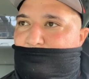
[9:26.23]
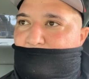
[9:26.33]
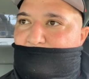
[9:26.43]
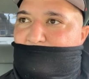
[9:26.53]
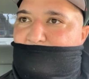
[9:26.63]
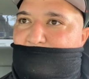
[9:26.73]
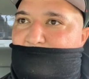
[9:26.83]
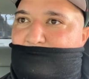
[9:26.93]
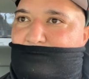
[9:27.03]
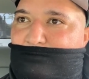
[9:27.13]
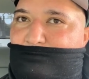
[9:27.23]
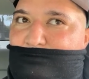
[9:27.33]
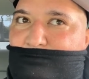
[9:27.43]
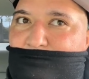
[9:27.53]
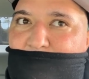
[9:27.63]
It's
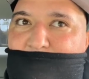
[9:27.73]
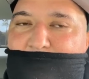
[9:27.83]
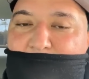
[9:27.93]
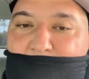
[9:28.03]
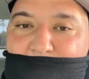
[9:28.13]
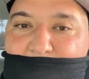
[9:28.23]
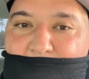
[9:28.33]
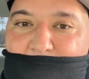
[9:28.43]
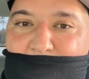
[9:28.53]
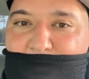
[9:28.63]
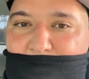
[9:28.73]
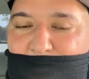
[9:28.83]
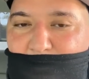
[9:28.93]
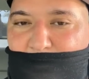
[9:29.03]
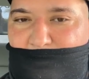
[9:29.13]
crazy how
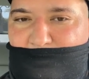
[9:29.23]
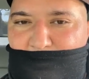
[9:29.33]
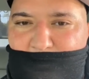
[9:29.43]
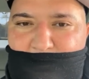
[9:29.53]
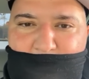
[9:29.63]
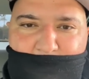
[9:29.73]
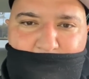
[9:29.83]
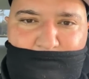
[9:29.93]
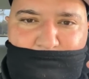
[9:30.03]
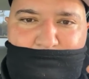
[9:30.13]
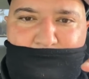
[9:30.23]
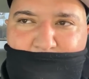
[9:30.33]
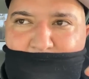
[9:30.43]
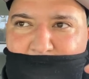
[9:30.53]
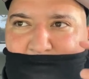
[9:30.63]
just little
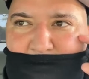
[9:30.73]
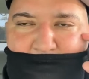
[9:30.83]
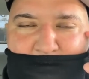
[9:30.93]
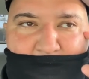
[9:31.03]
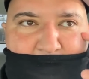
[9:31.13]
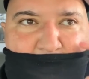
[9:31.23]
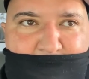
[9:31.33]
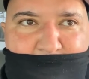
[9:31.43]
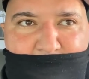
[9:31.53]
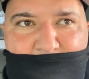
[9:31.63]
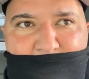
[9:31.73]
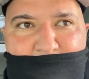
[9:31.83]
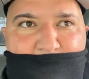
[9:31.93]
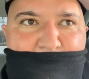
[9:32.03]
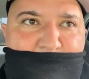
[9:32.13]
bits of convenience can
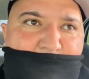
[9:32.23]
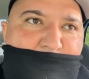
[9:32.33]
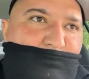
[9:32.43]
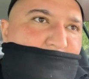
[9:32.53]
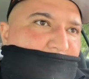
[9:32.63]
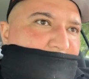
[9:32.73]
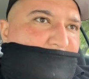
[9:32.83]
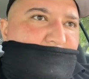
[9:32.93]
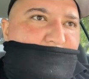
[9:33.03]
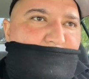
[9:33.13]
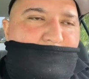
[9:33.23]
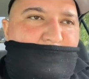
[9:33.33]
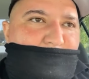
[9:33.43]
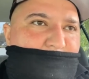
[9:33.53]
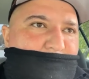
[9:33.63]
cost you so much.
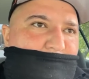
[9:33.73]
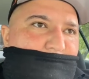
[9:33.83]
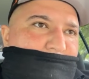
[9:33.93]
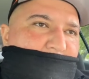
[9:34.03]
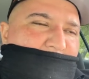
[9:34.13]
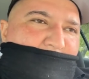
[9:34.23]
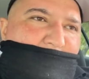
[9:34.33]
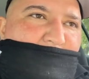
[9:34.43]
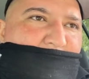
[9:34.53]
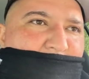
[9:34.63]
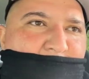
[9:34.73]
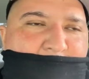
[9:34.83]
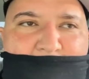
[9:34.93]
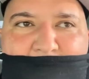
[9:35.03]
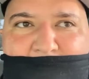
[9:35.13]
And I know there's a lot I
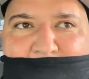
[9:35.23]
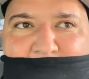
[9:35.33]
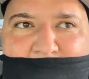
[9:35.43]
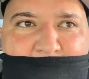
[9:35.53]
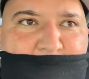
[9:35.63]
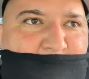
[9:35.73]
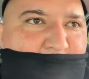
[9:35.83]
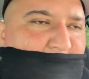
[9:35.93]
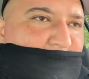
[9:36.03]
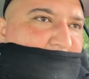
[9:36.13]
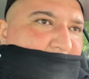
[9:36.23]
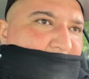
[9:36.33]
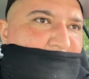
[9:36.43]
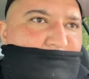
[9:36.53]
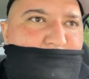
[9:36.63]
could have did, and I could have called
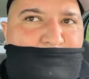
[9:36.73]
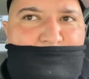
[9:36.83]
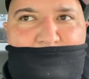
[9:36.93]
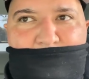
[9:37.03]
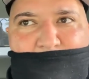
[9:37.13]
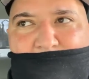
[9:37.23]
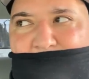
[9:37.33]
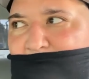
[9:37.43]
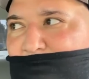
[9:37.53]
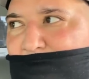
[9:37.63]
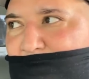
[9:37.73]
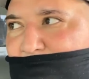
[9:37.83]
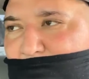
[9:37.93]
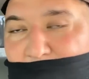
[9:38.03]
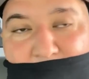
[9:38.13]
people and all that stuff, but
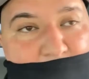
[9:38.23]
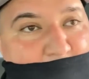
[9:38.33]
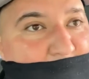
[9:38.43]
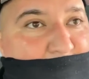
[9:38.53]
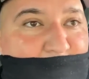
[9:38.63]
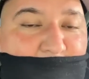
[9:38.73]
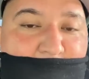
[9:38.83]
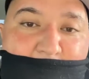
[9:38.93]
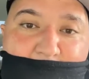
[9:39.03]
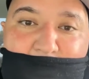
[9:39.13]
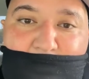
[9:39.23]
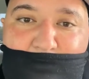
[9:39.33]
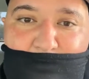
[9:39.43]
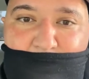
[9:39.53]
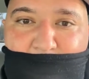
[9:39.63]
man, do you get tired of
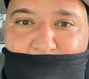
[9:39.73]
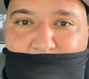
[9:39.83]
doing that?